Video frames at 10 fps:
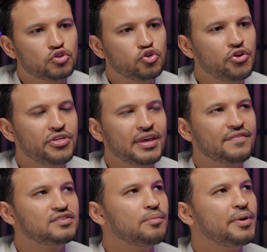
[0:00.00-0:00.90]
So you think
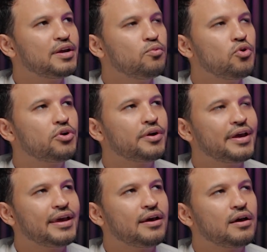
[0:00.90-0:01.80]
if somebody work
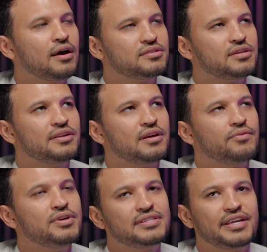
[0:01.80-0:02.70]
as a
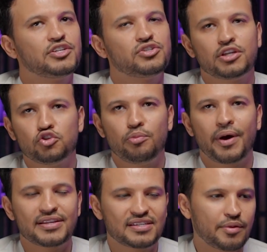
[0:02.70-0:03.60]
real estate agent in
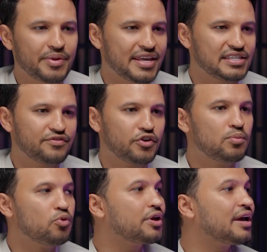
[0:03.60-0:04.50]
Dubai, it's going to be easy for
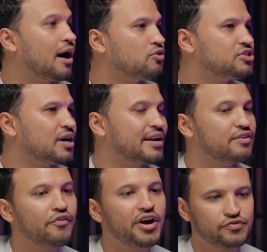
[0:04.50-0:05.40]
him working outside,
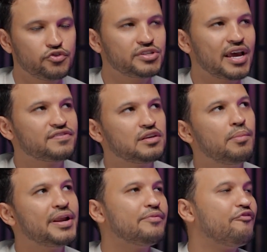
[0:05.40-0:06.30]
and vice versa? If
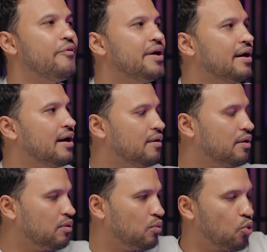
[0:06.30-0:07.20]
somebody
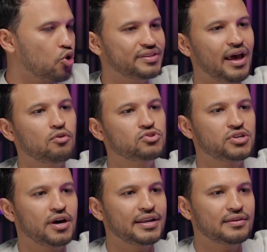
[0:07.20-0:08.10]
worked
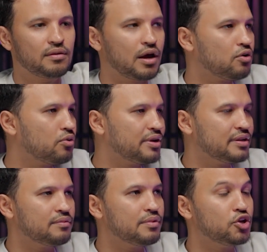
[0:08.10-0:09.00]
outside, I don't know,
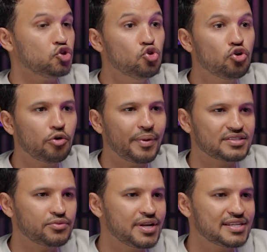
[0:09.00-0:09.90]
in Europe
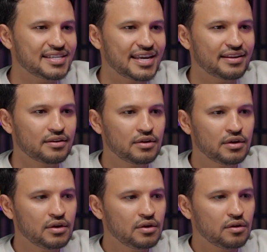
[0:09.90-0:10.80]
as a real estate
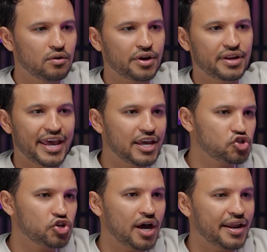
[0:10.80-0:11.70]
or in
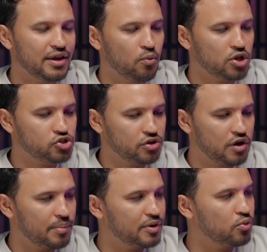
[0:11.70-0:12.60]
Asia, and he wants to
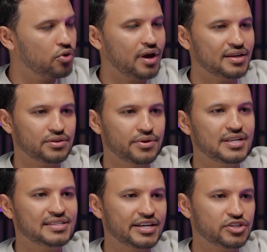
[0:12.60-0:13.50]
come and work as a real
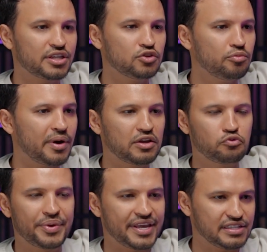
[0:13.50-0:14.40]
estate agent in Dubai, it
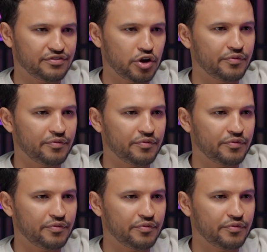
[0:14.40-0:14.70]
would be easy for him